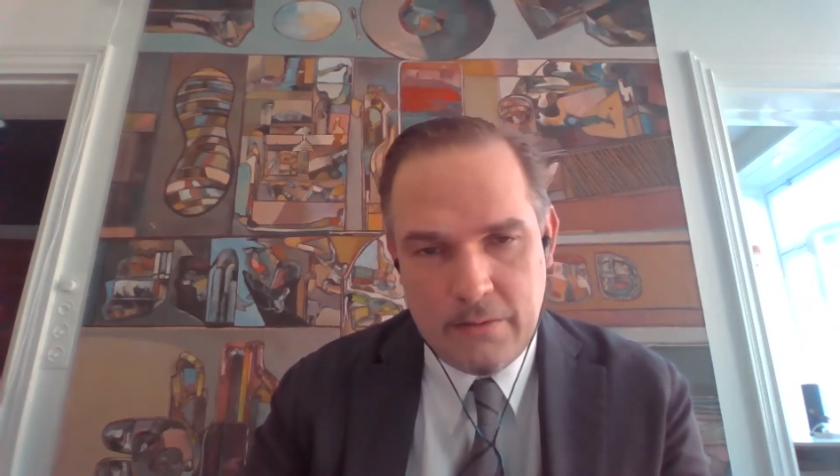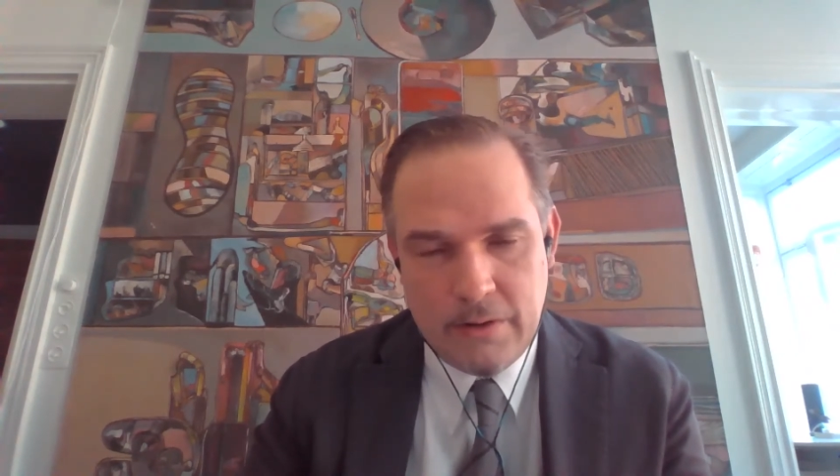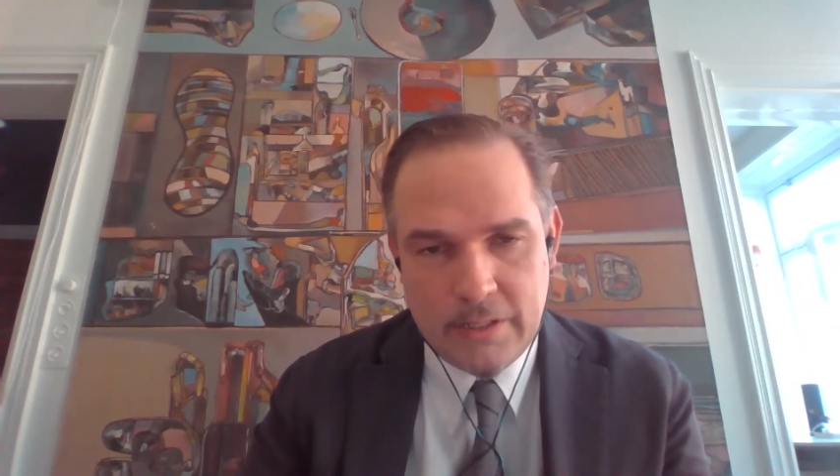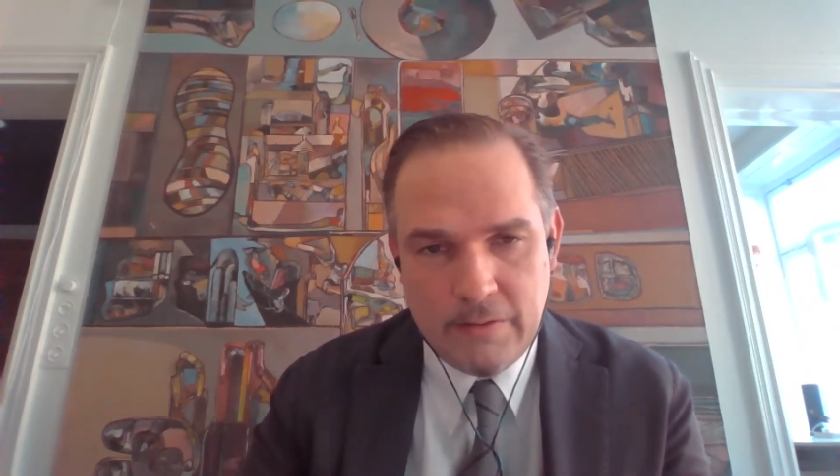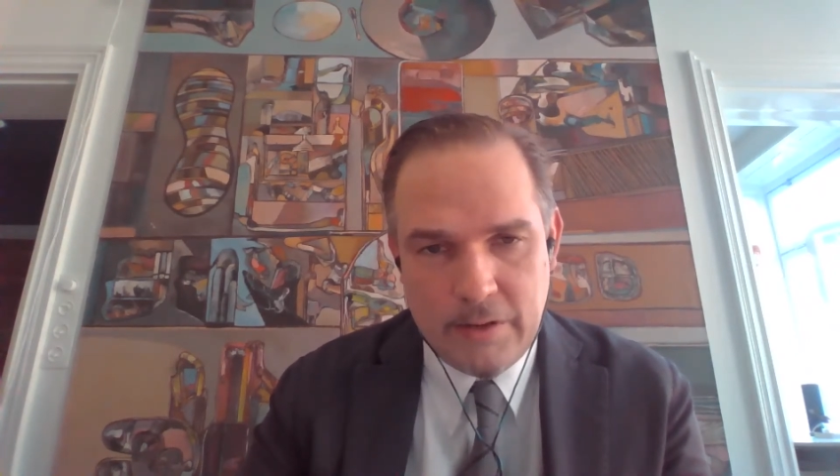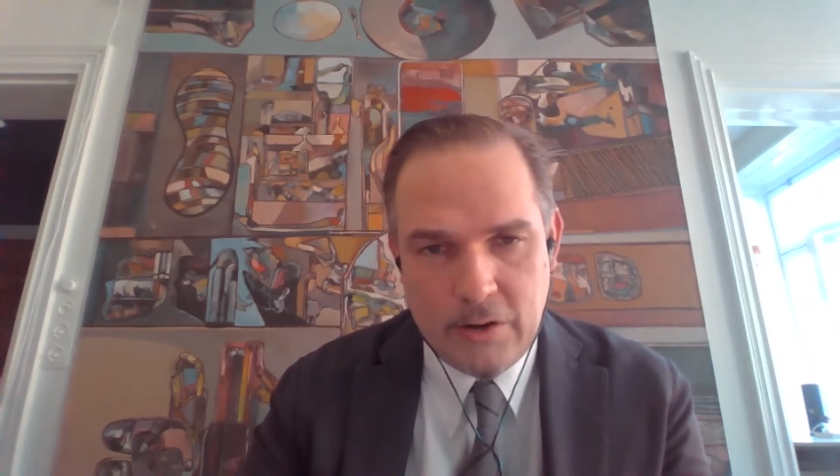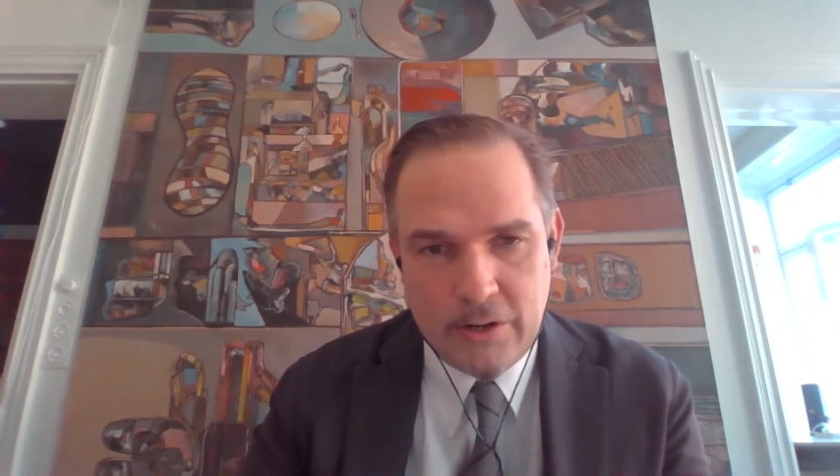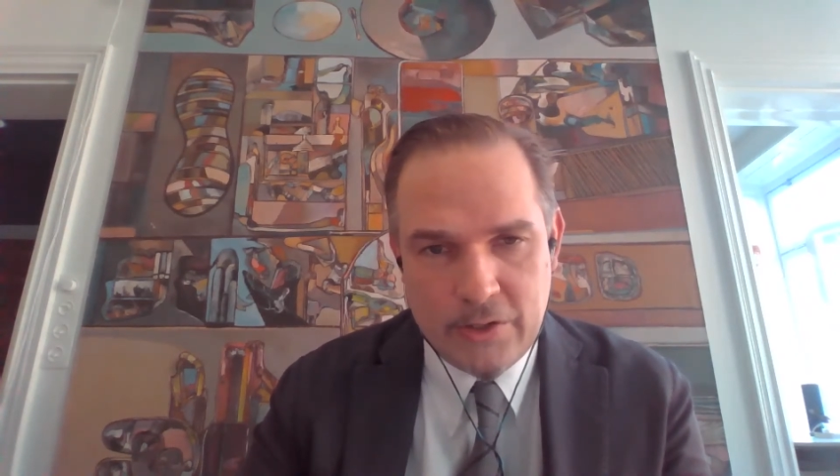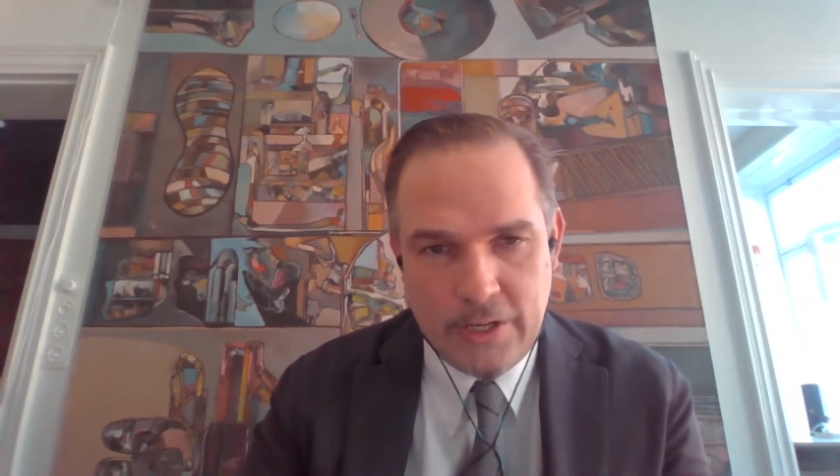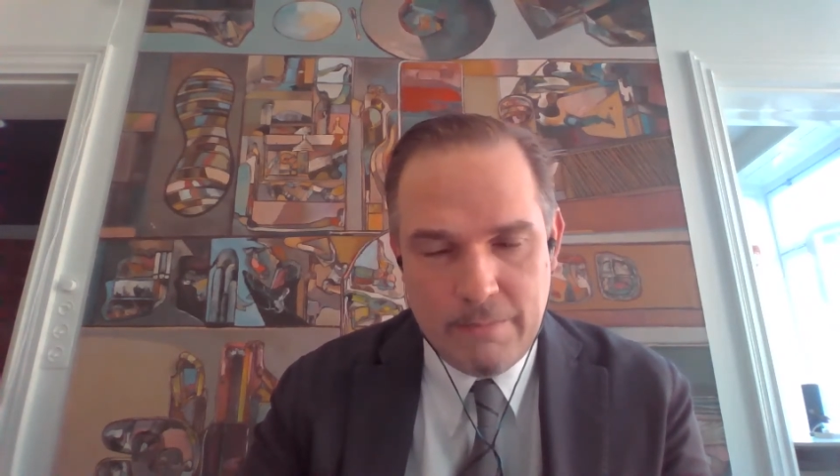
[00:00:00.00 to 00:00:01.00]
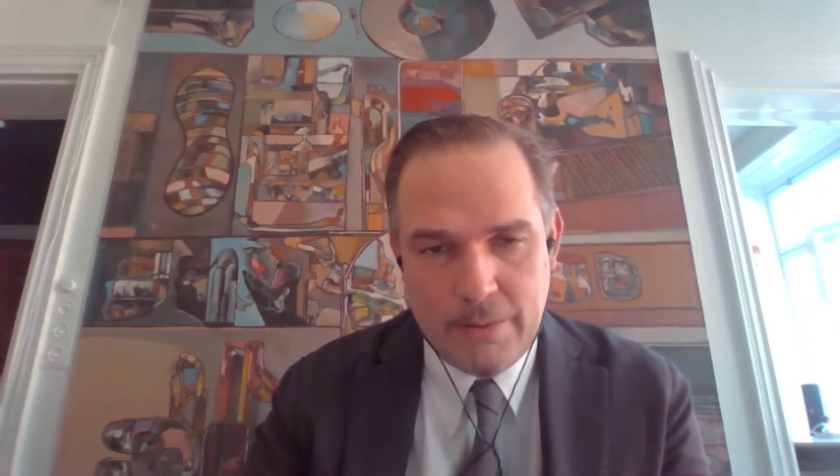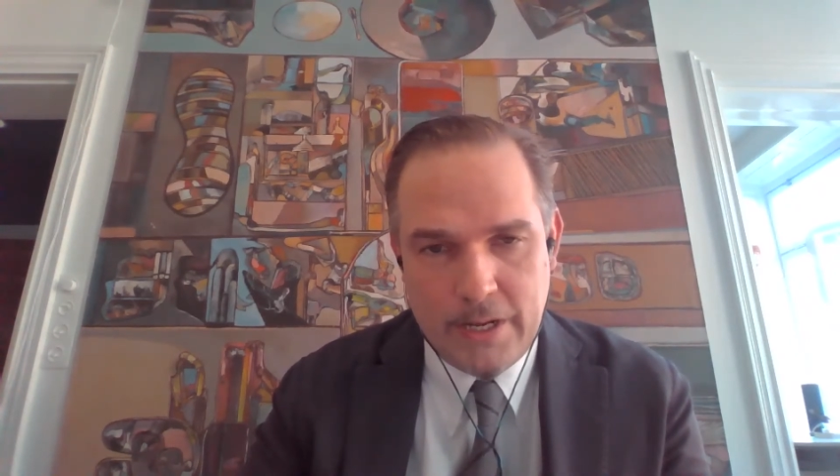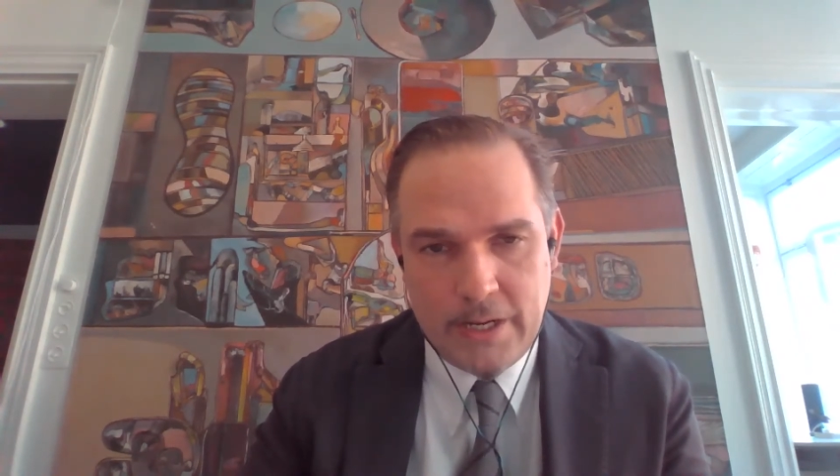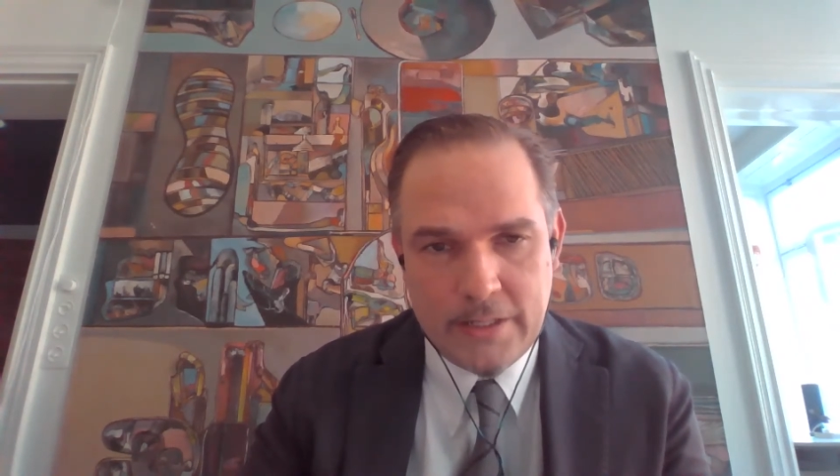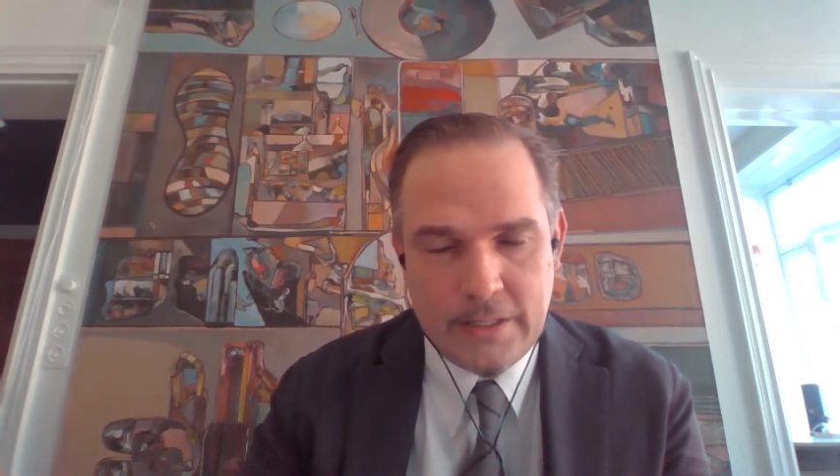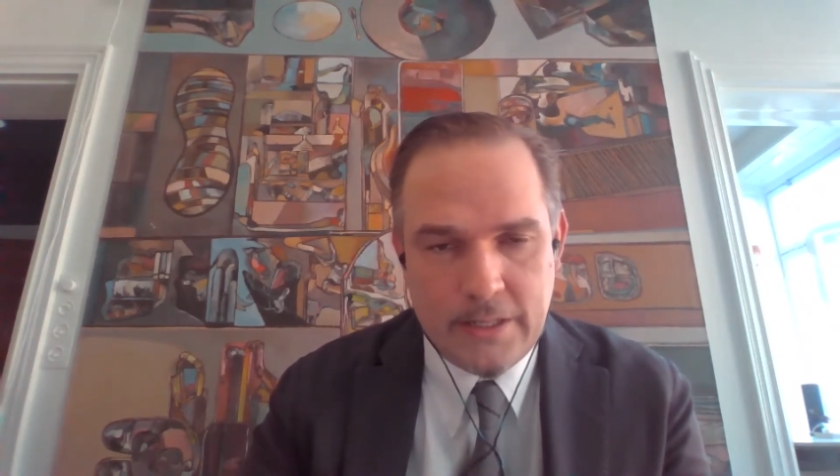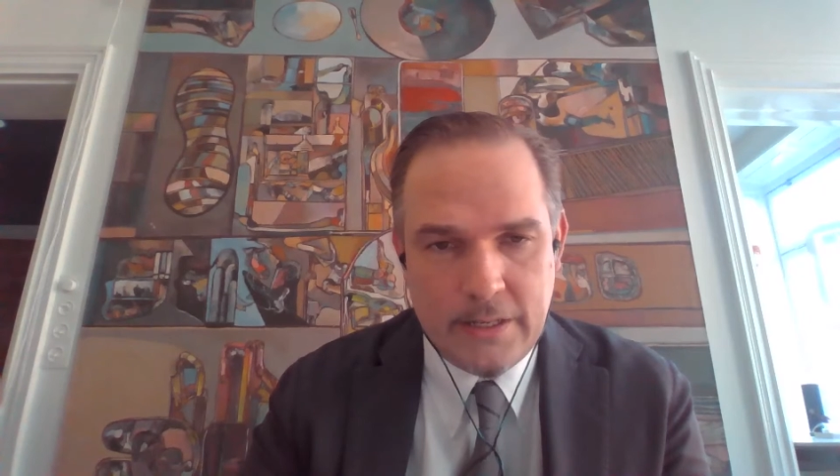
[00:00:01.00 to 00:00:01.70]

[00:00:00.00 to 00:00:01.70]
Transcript: relatively large impact.